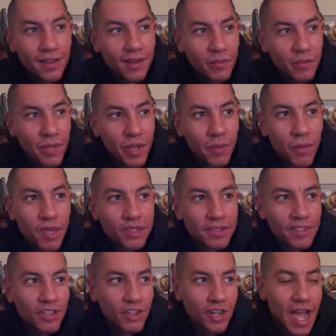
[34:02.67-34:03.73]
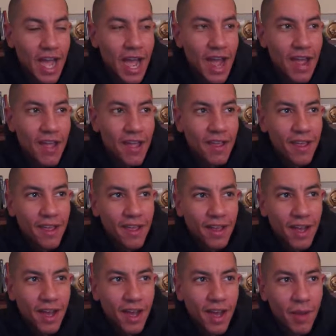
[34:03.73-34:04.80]
big muscular guy.
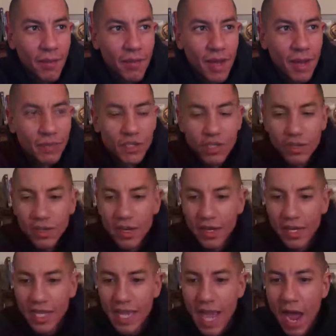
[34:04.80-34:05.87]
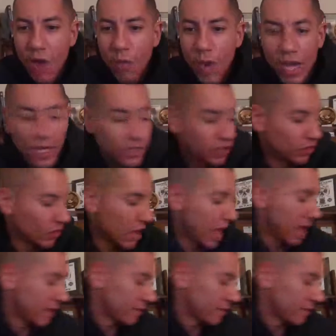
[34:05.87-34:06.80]
I'm sure he outweighed you, right?